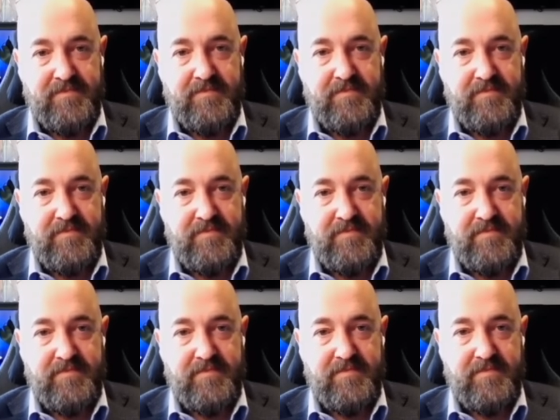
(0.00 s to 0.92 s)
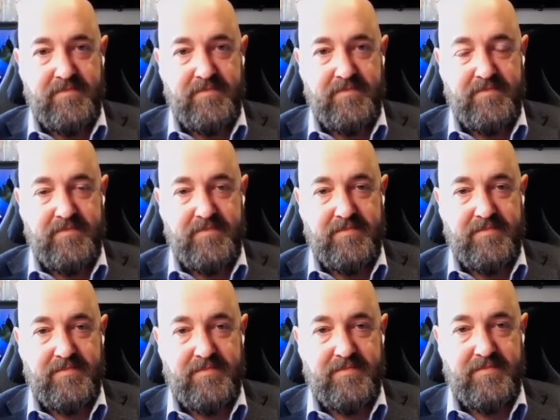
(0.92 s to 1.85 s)

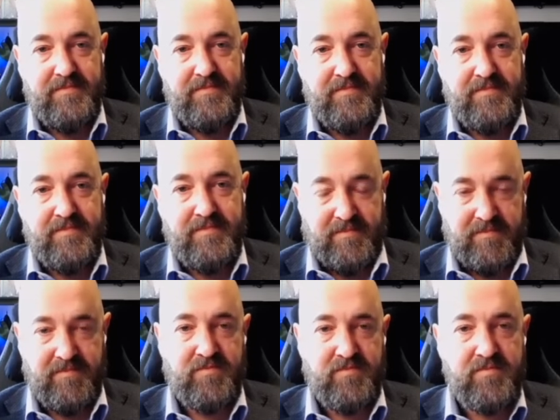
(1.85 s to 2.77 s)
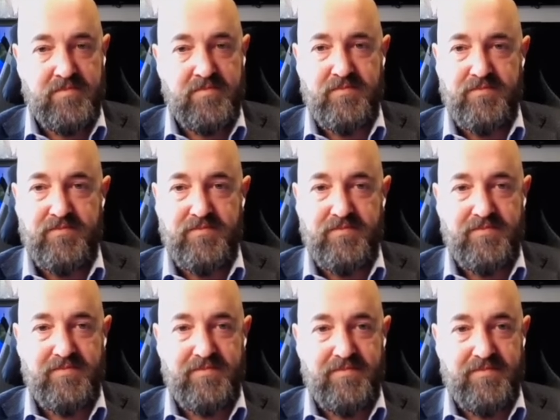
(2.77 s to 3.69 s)

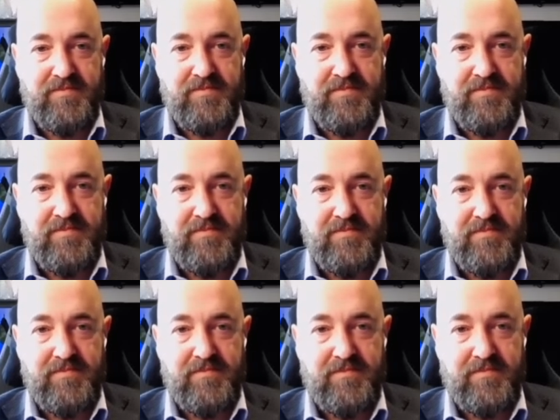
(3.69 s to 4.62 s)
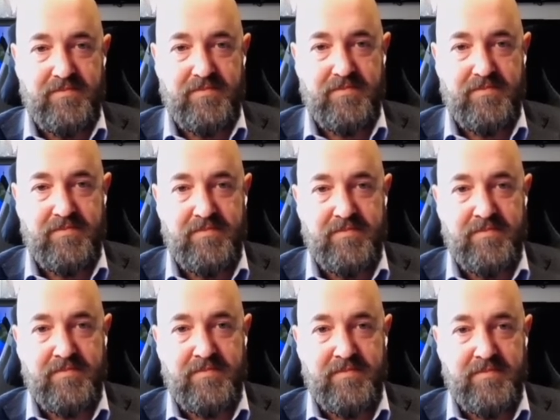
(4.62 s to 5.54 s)

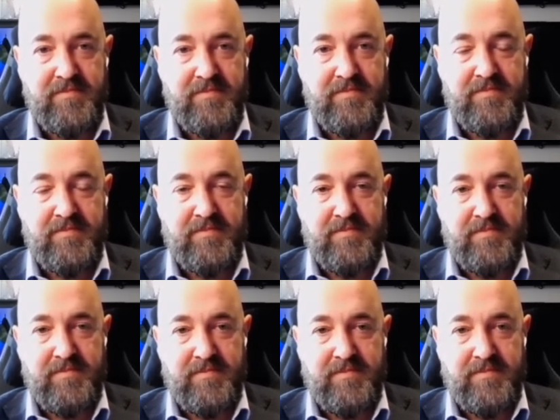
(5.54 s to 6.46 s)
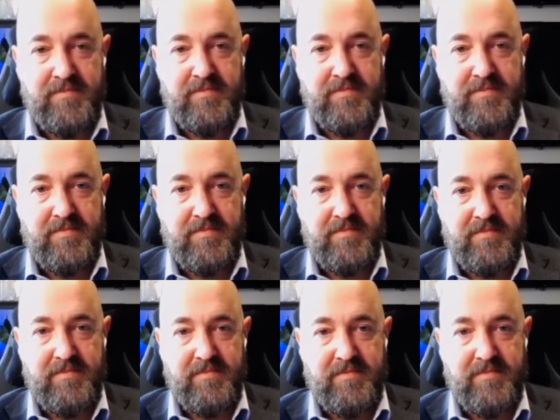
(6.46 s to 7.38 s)

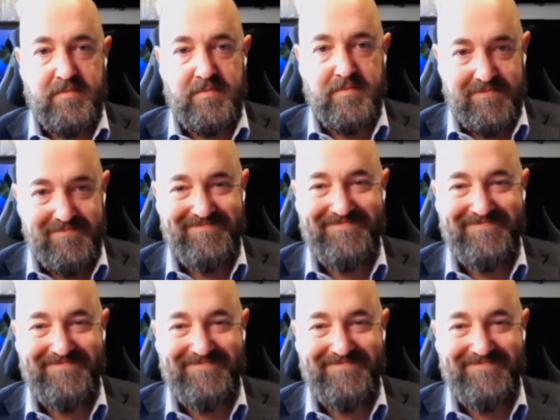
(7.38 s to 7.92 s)
No words are spoken by the person on screen.